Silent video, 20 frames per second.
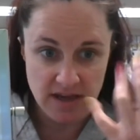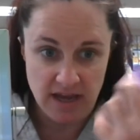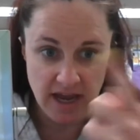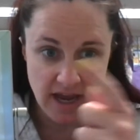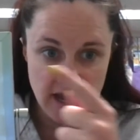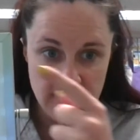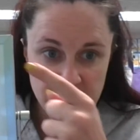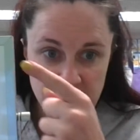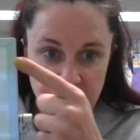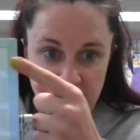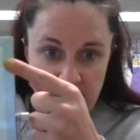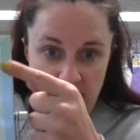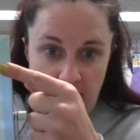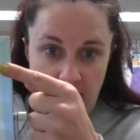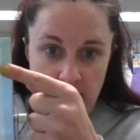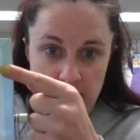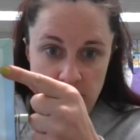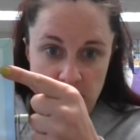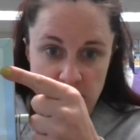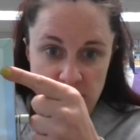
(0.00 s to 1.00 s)
And then
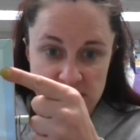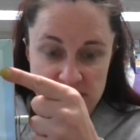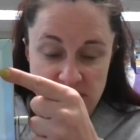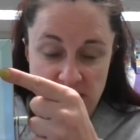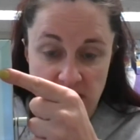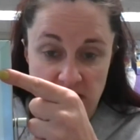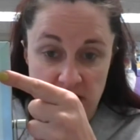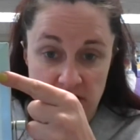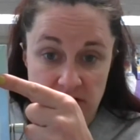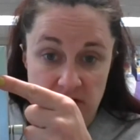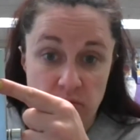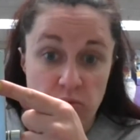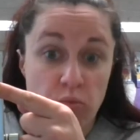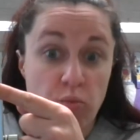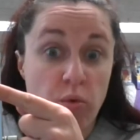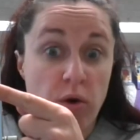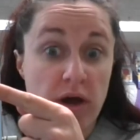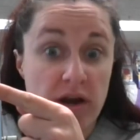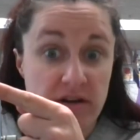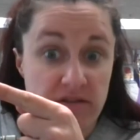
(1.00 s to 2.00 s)
I'm going to color in
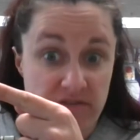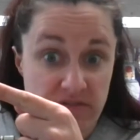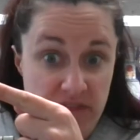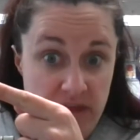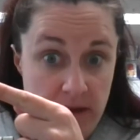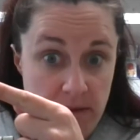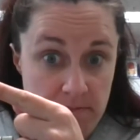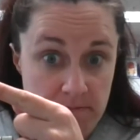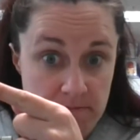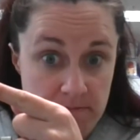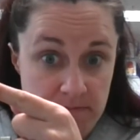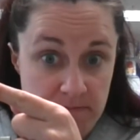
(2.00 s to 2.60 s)
one of them